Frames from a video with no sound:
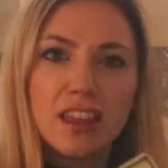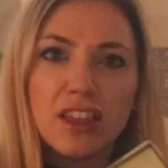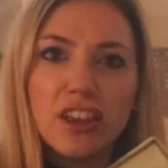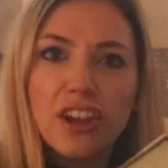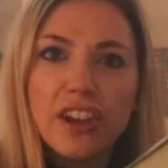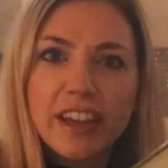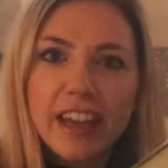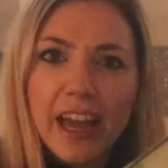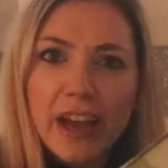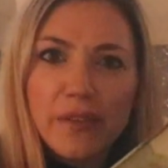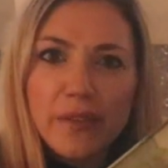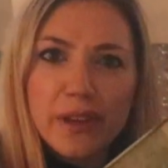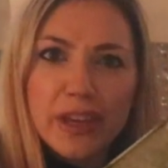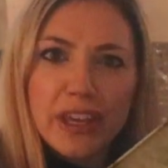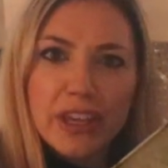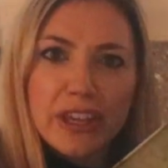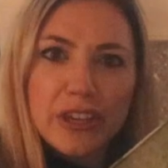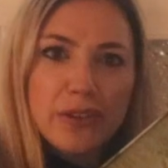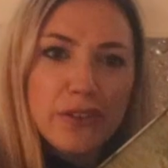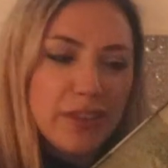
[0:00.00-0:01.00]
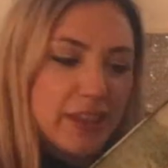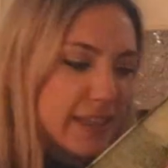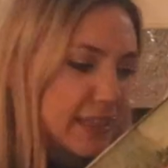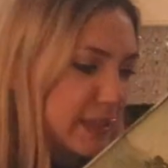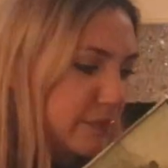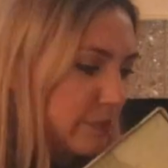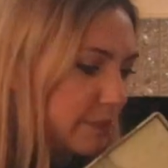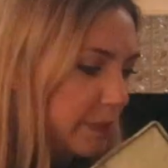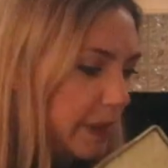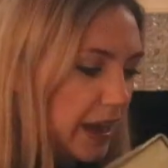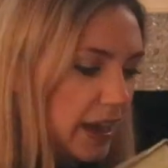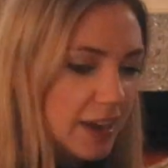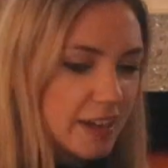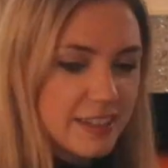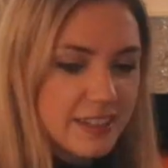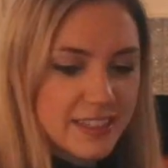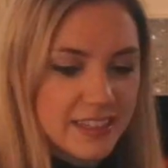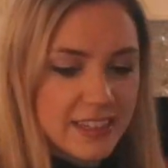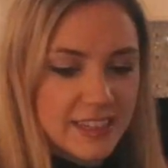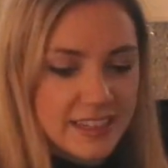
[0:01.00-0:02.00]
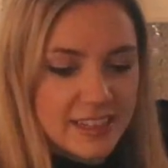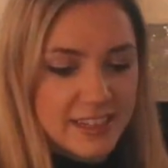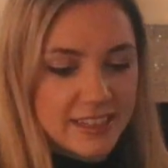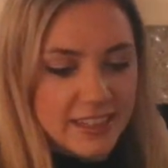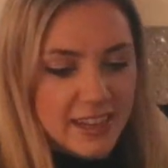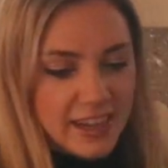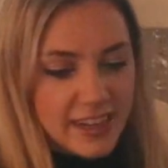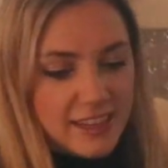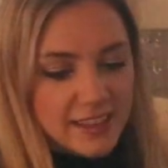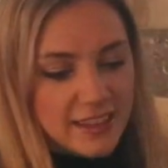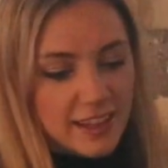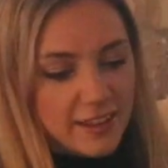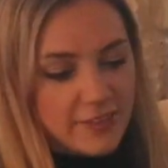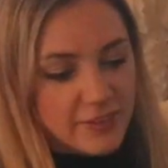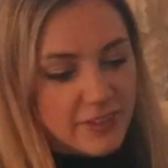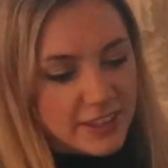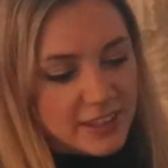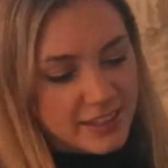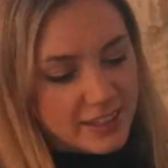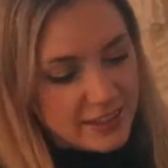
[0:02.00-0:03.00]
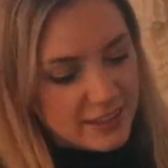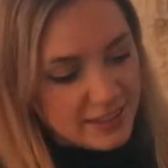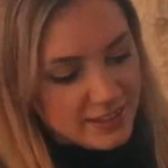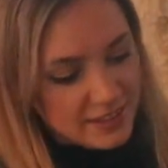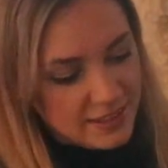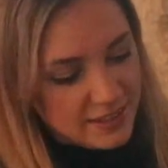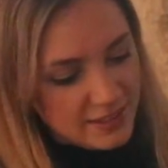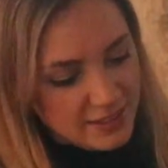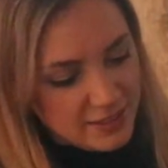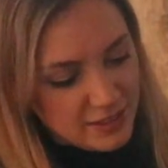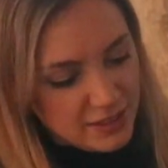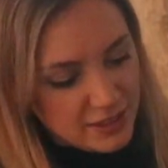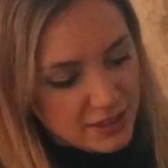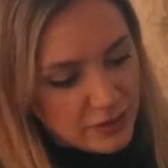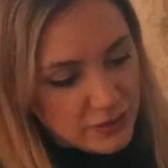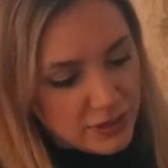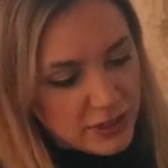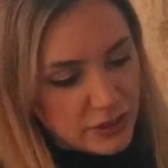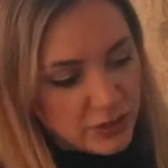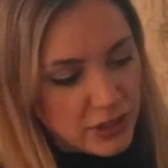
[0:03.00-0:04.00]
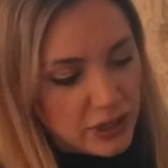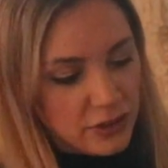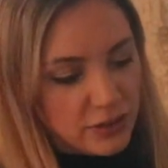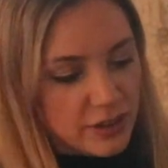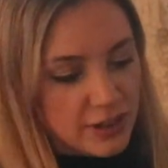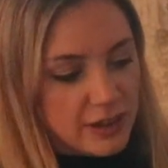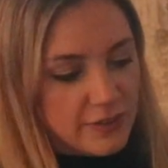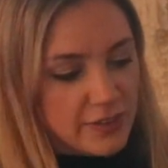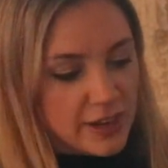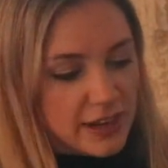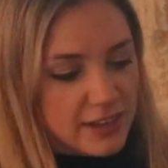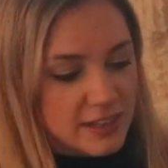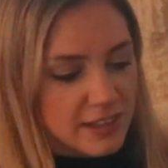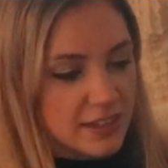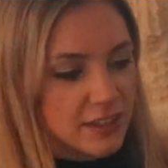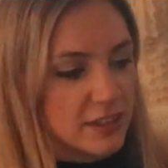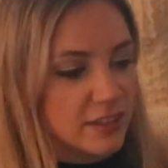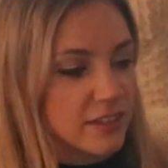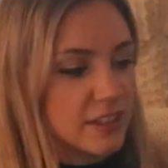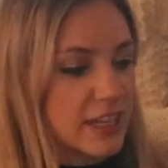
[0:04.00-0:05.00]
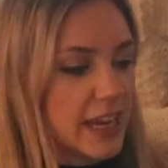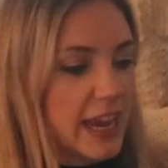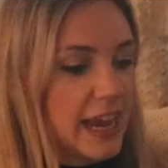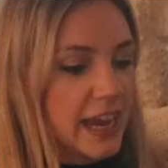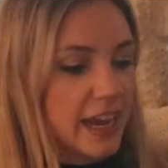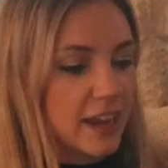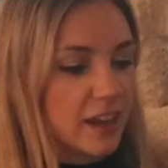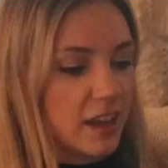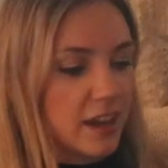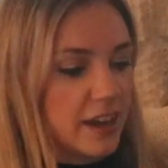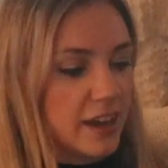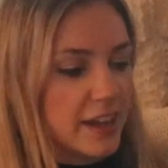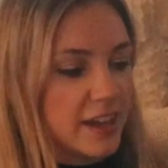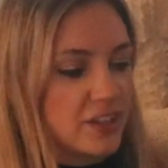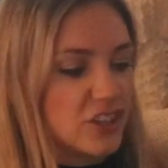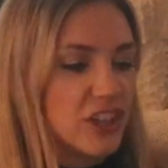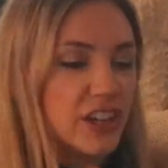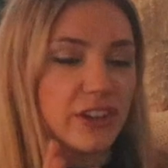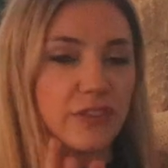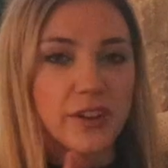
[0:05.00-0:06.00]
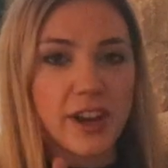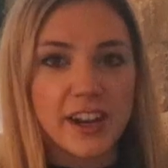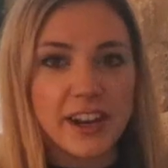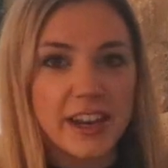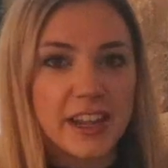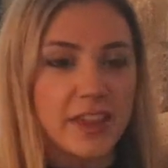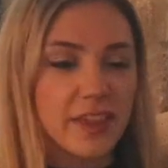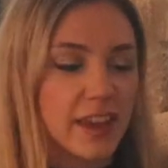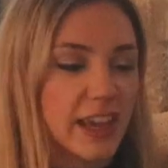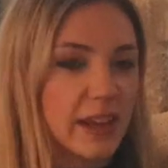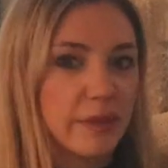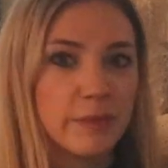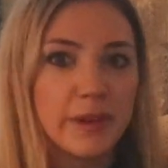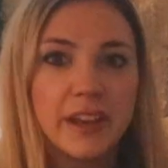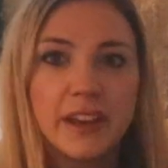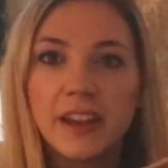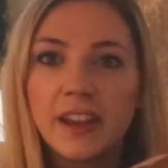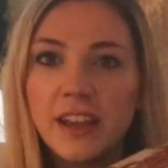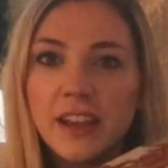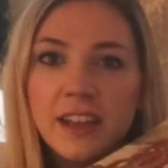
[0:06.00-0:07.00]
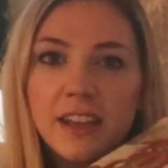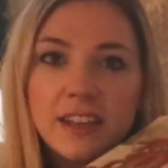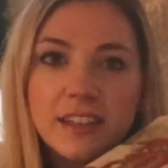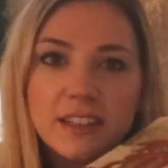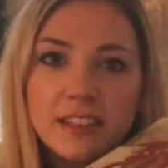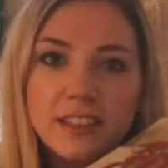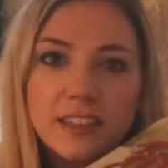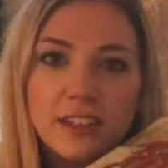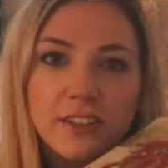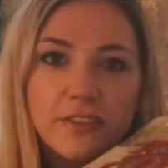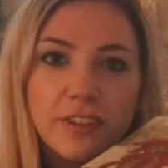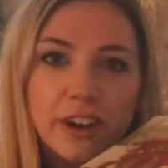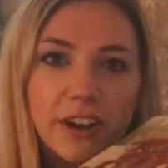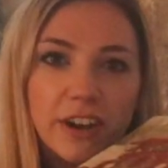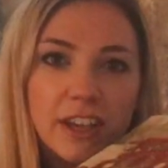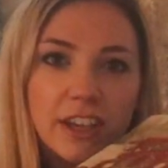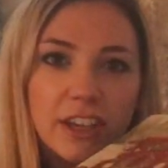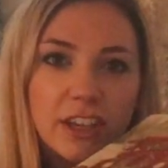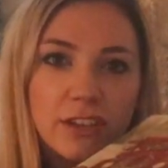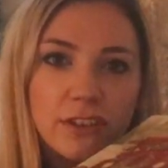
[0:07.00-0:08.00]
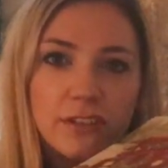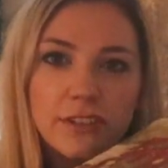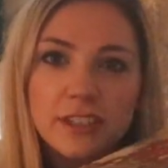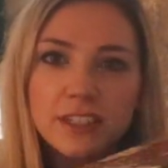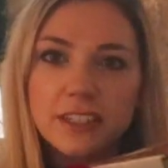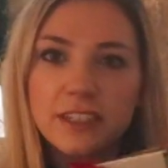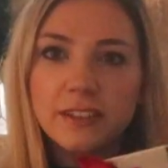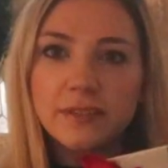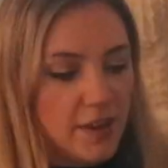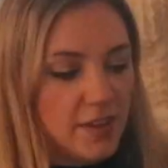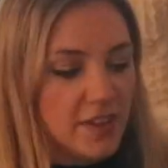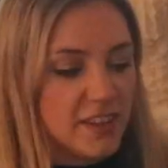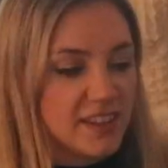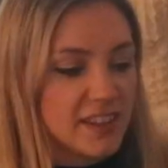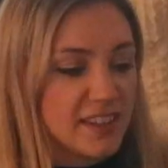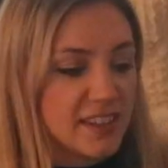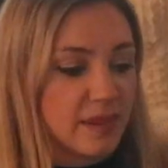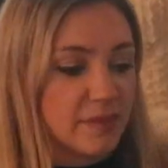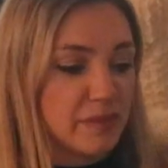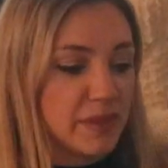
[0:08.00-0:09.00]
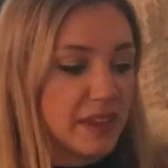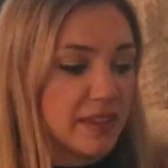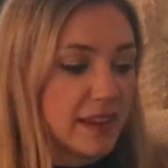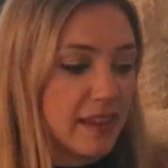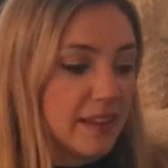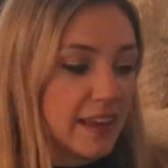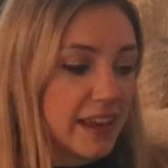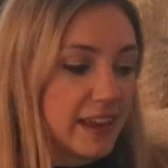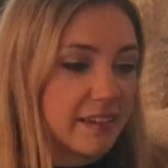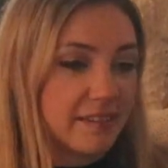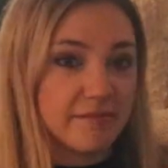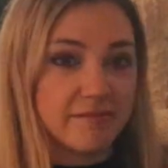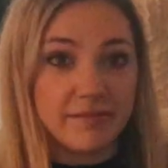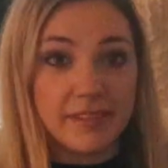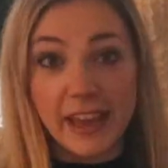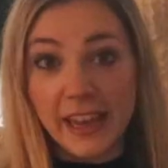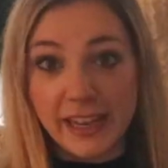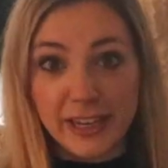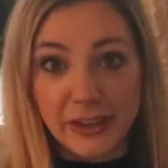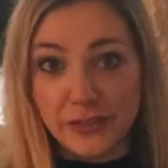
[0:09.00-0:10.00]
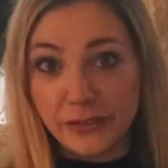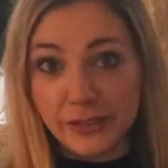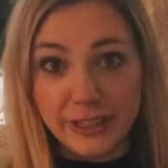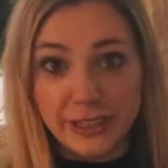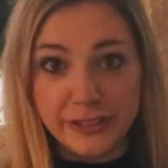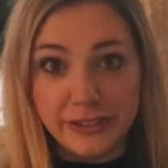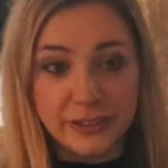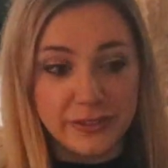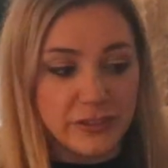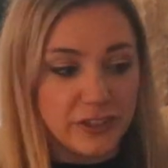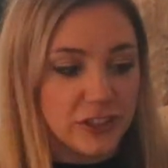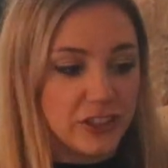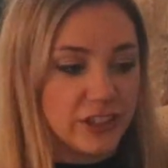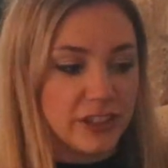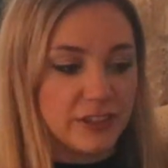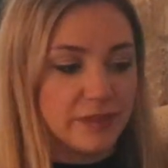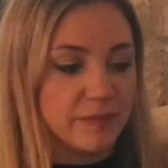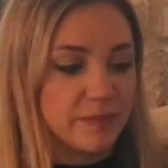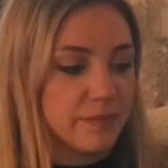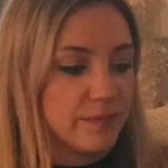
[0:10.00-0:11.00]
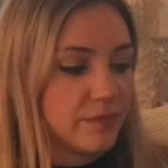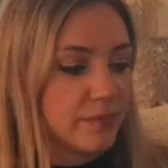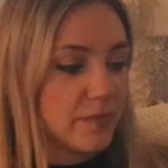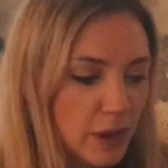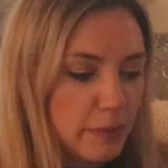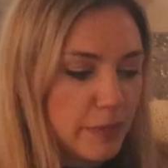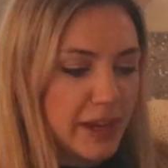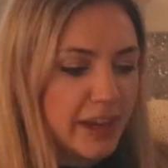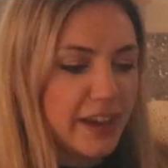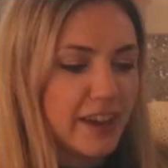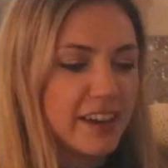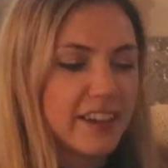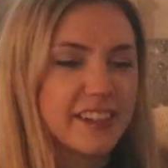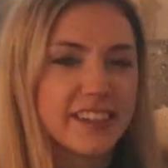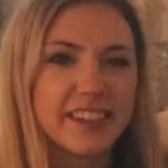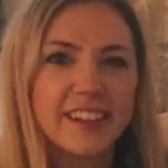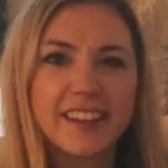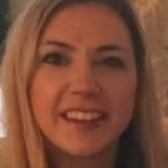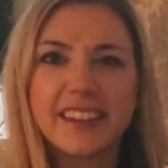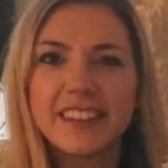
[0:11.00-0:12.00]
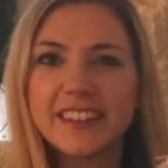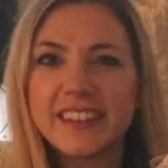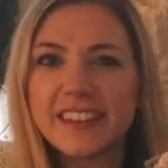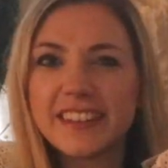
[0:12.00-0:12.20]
look how cute this box is. I love this. So, so cute. It even has a little tag on it. She didn't write anything, but still very cute. And this is something that like I can reuse for sure. Oh my gosh, this